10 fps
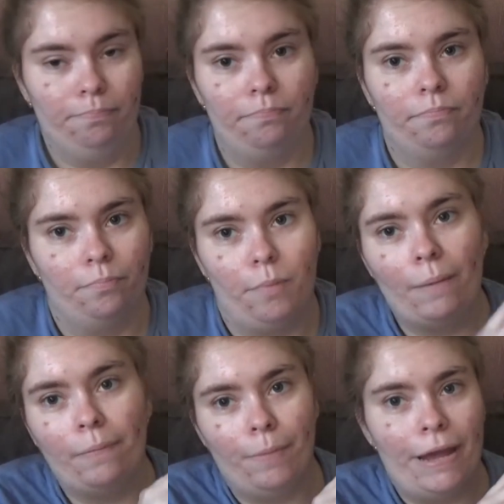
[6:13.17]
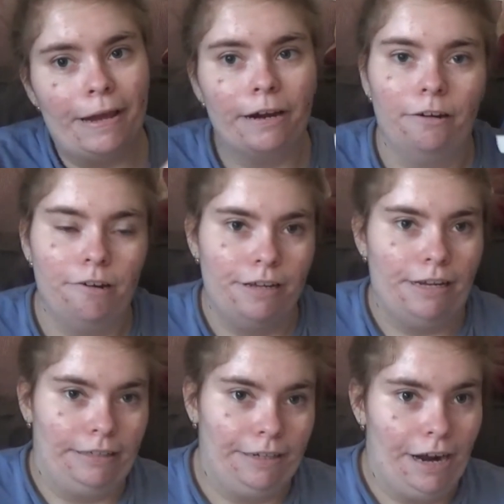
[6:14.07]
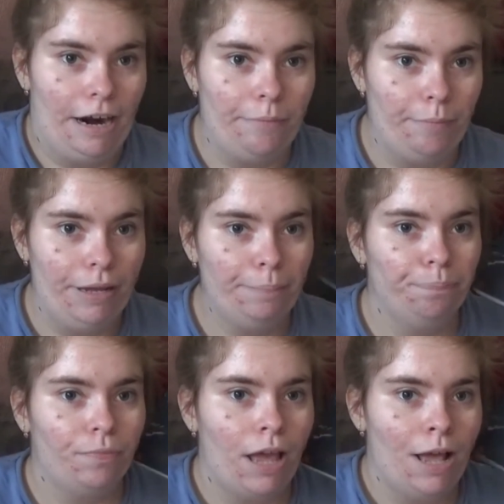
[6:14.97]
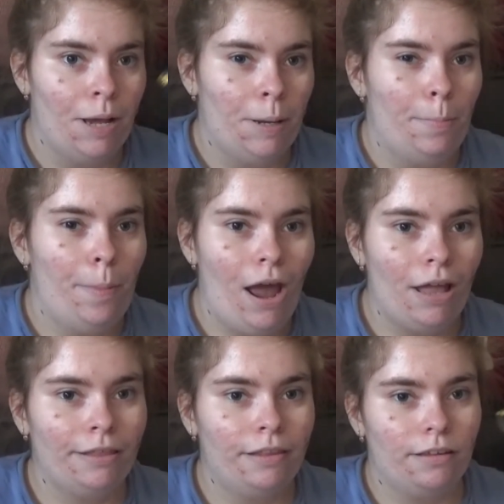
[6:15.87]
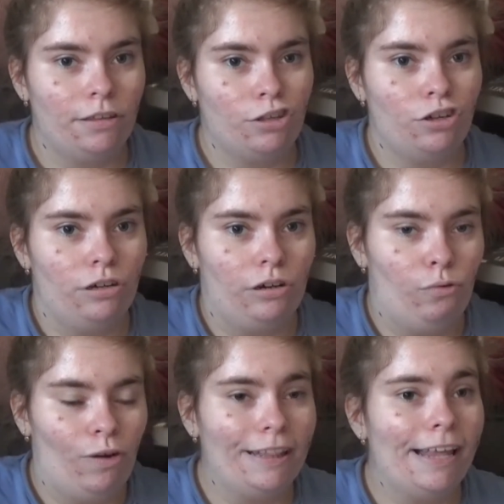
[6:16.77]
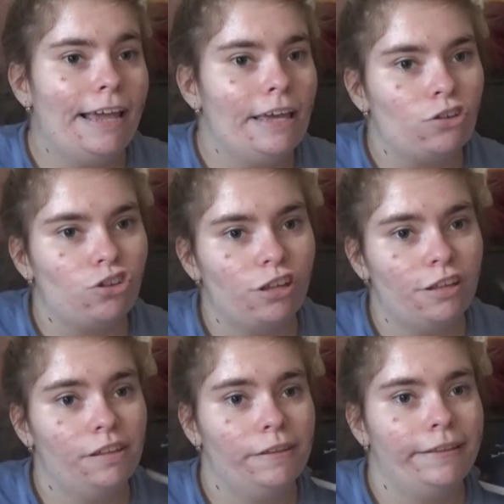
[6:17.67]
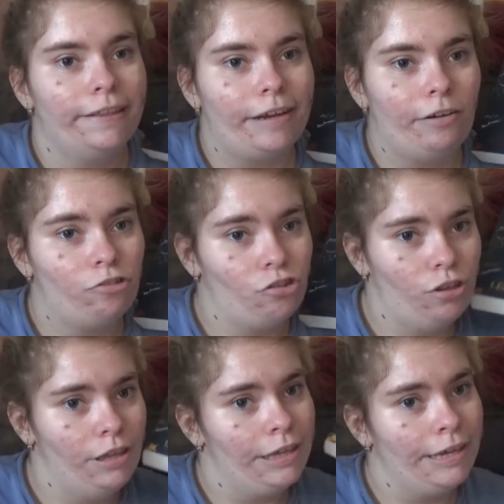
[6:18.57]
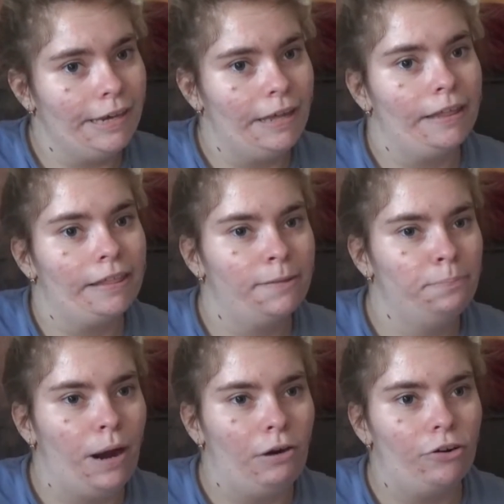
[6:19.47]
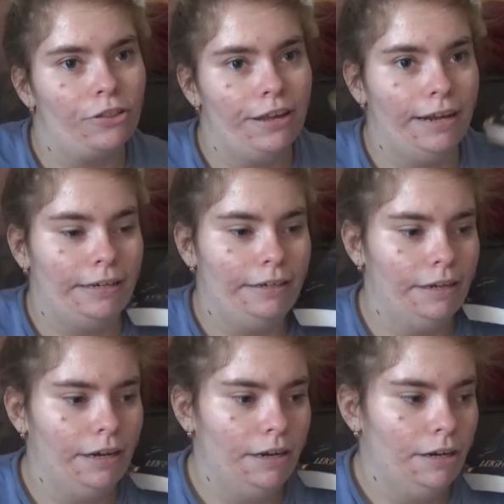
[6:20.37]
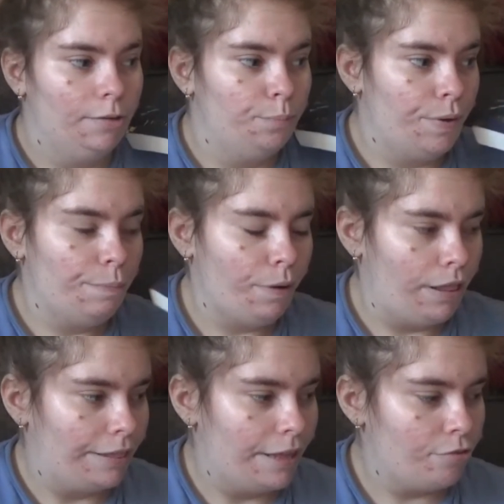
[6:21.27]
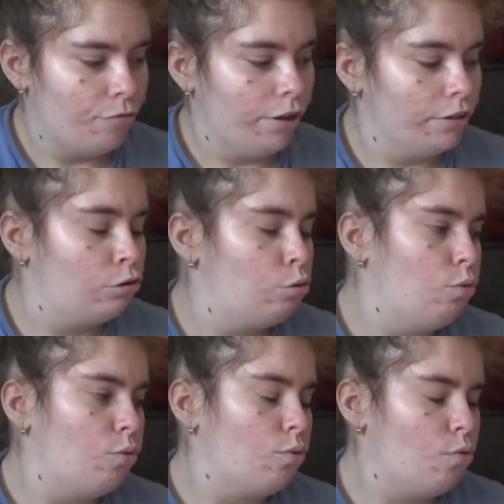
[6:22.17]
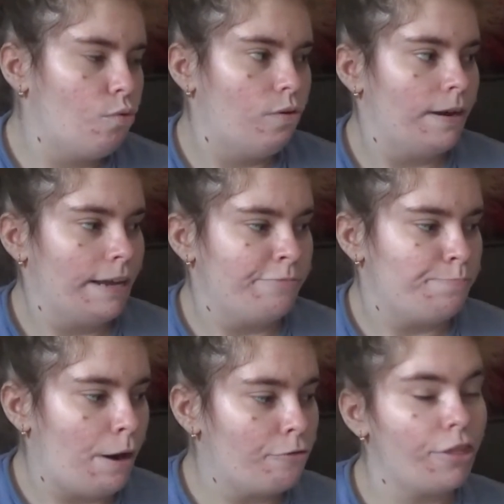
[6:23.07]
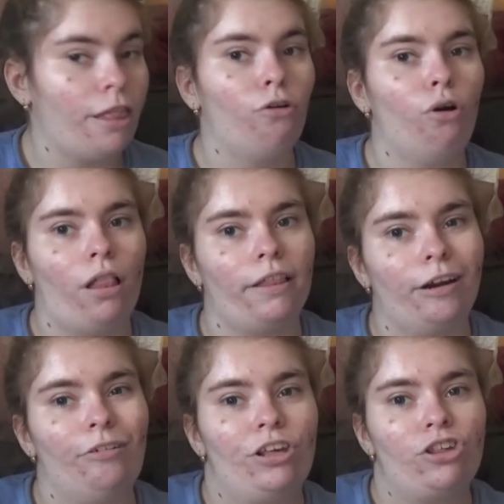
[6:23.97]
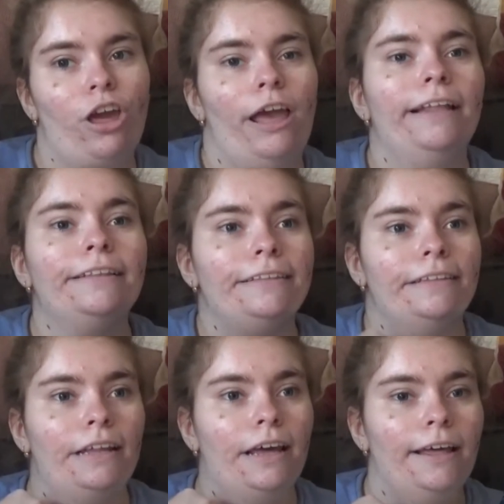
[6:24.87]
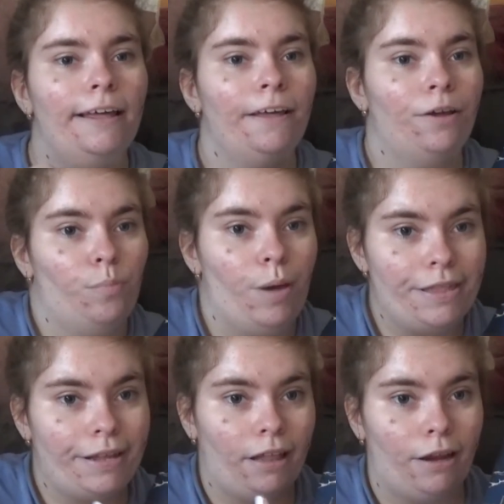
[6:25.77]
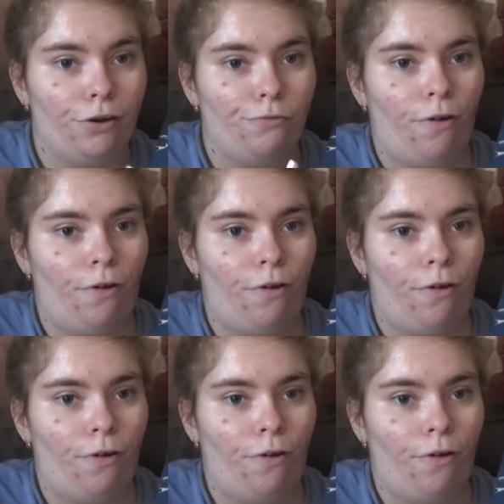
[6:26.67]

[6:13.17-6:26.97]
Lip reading: map maker in the army. But one day she discovers she has powers, and people in this world who have powers are called Grisha, and basically her